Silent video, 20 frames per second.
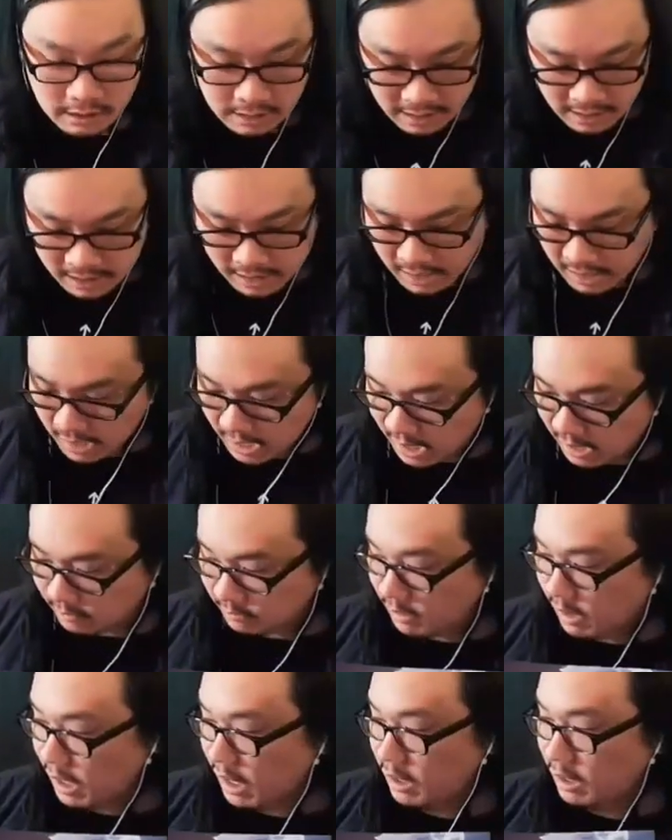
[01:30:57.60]
Yeah, I,
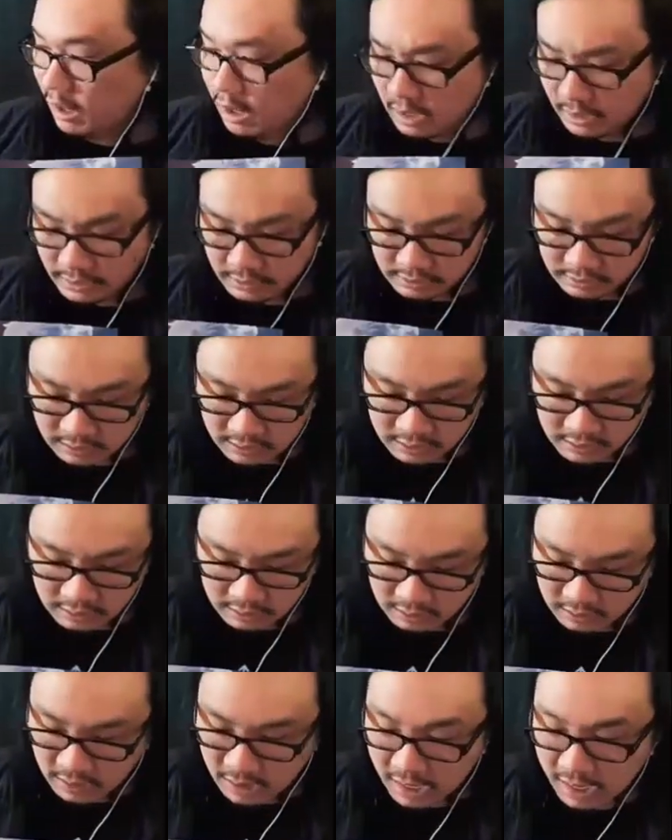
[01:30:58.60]
I
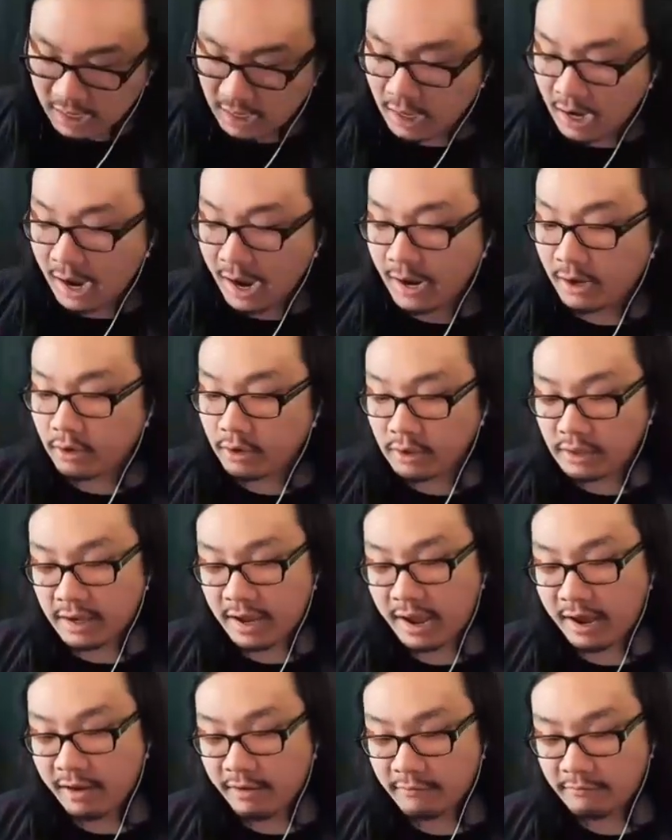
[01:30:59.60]
honestly, I, I already
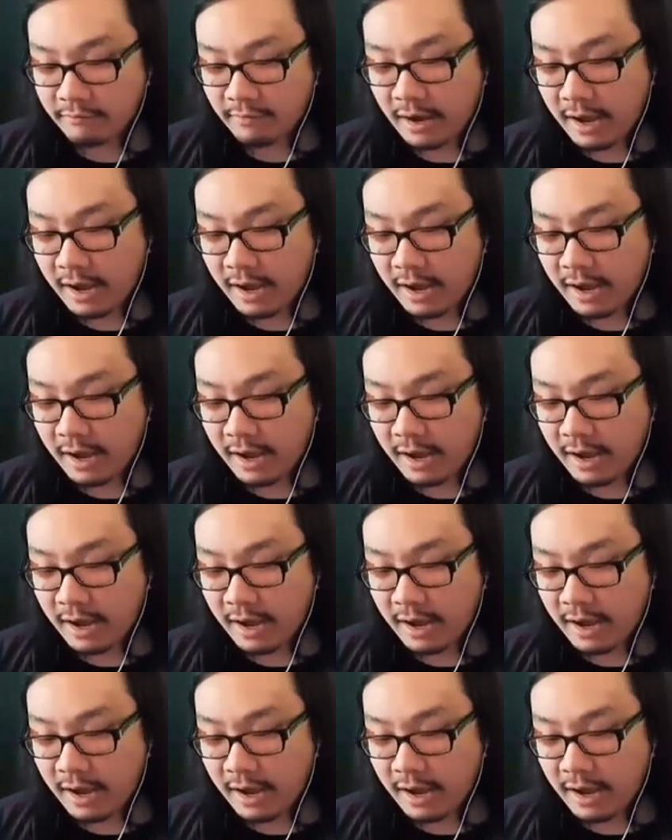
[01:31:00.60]
have.